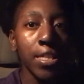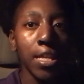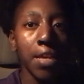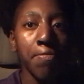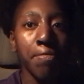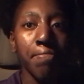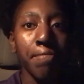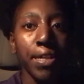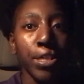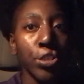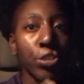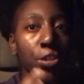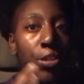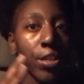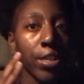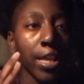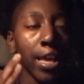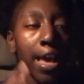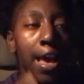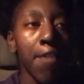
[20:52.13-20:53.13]
to them and make sure
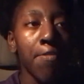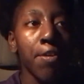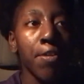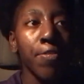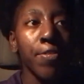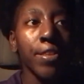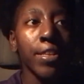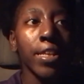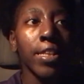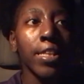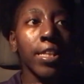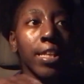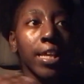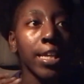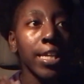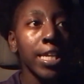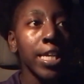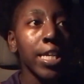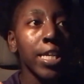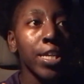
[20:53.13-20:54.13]
that they have everything that
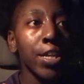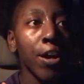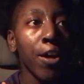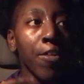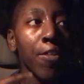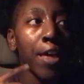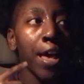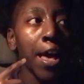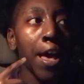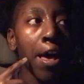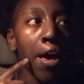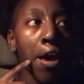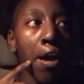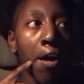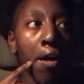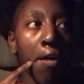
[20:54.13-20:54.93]
they need and all that.